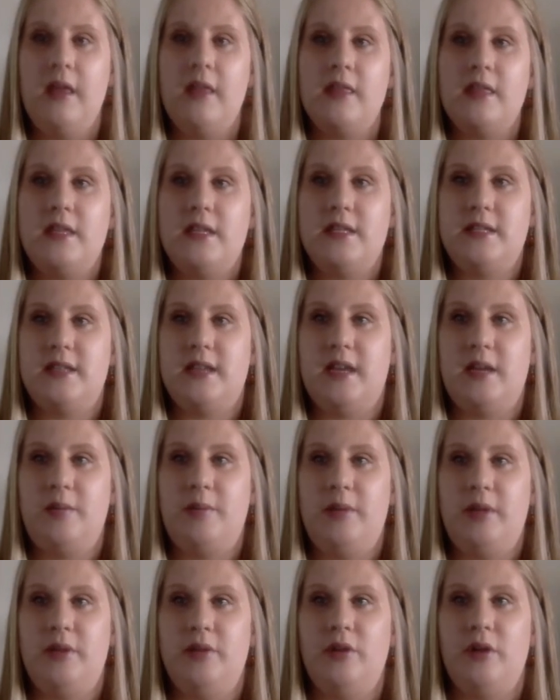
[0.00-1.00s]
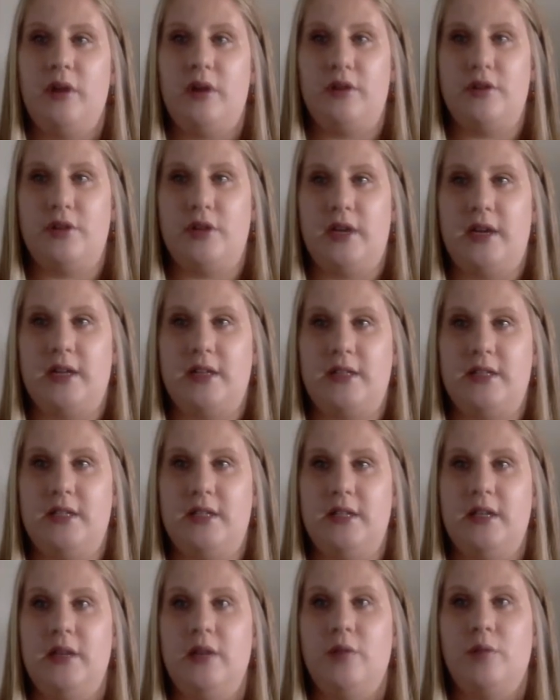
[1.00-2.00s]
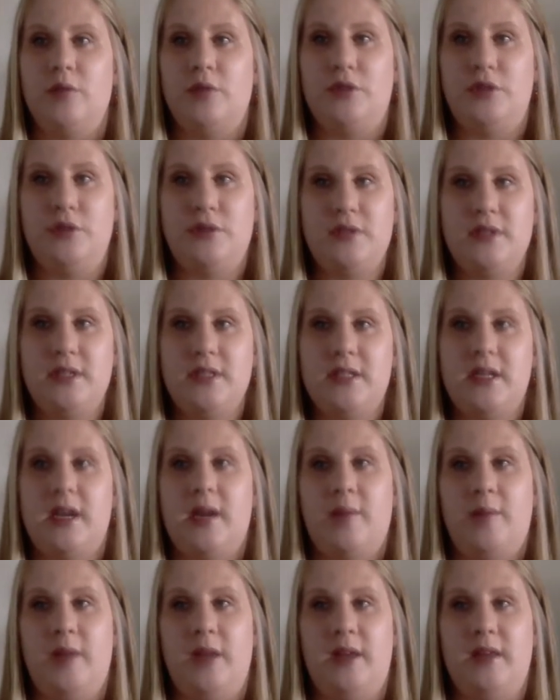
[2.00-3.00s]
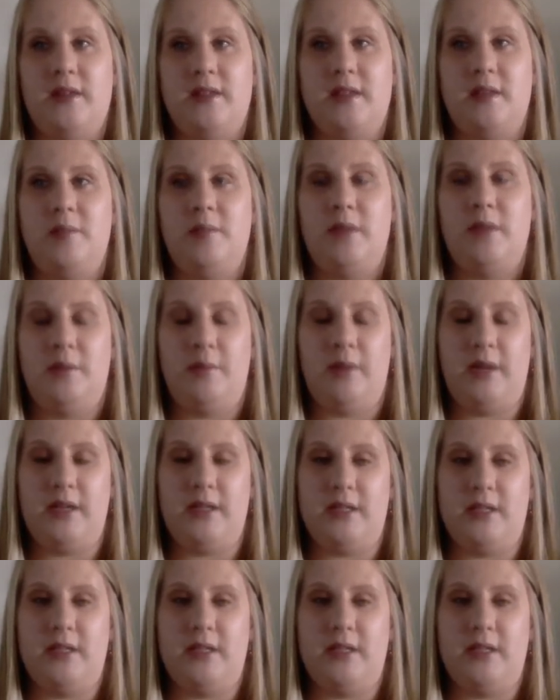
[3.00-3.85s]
The design-build contract reduces timelines and minimizes